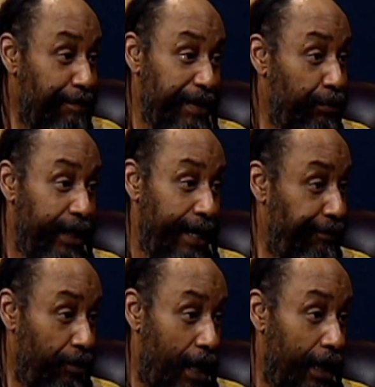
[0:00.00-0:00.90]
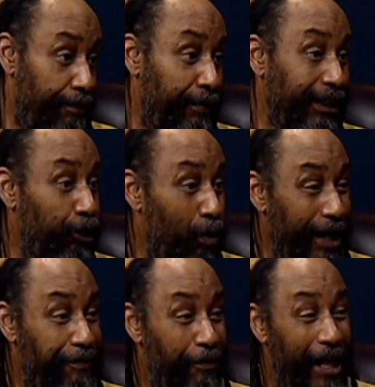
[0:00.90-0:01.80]
people came through Harlem, but
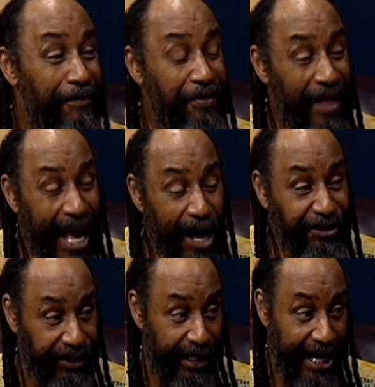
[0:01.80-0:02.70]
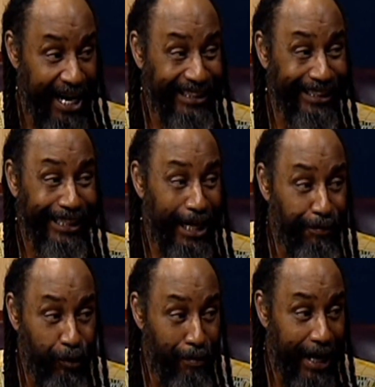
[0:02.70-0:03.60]
25,000 actually came
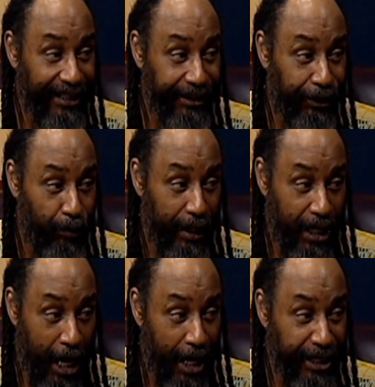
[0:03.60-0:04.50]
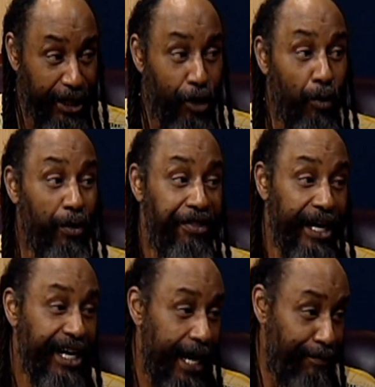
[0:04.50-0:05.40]
through Madison Square Garden
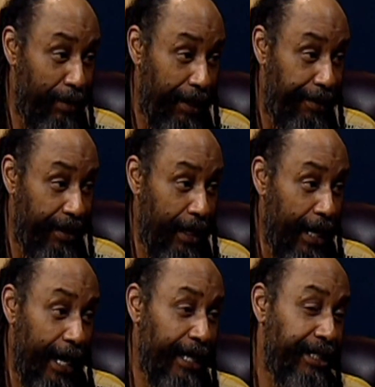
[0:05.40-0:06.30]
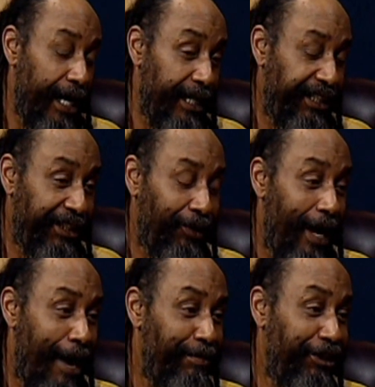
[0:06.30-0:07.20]
within that month. And it just so
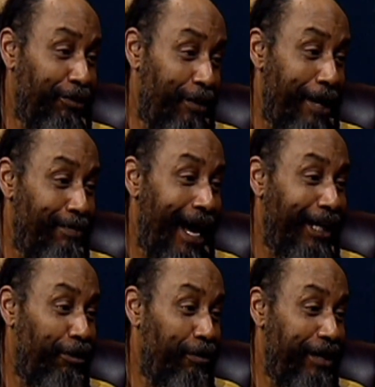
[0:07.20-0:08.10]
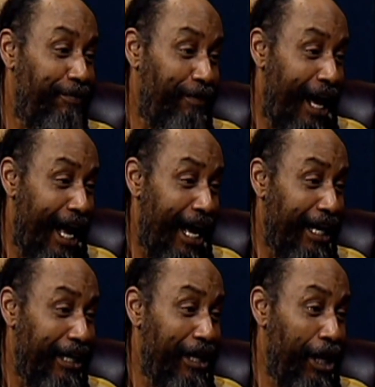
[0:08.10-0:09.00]
happens the red, black, and green flag